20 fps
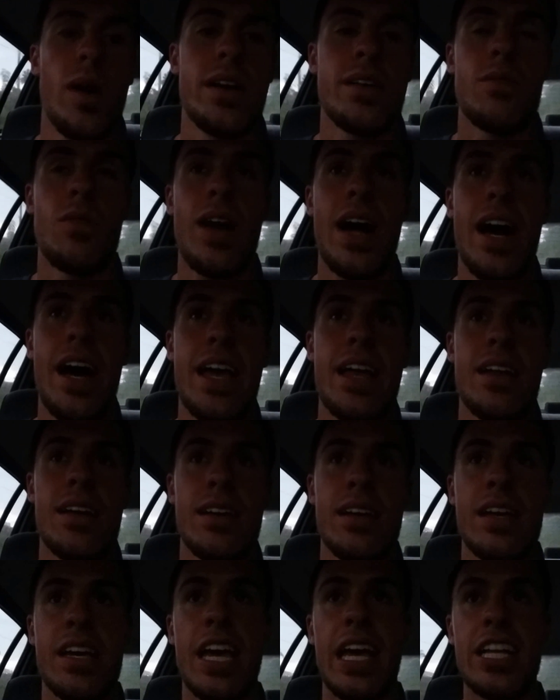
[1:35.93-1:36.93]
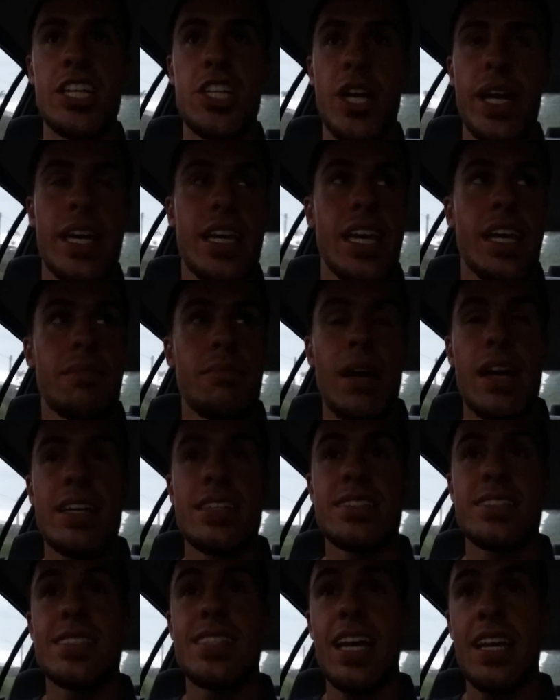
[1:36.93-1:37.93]
one ride hitchhiking. My
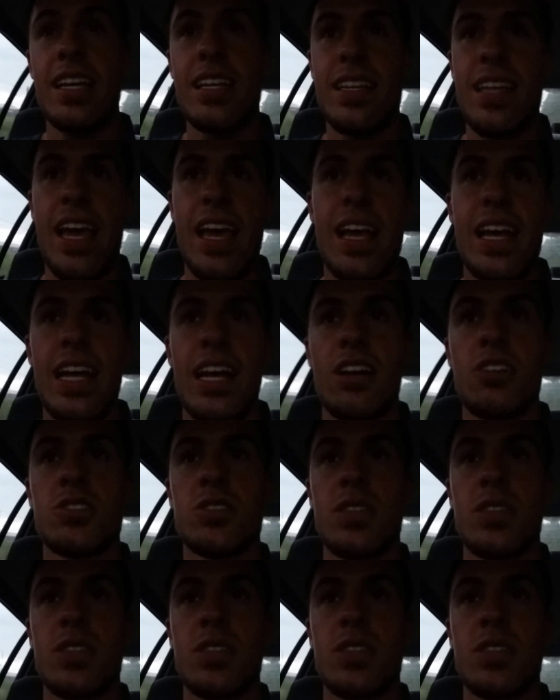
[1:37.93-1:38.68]
second day here, it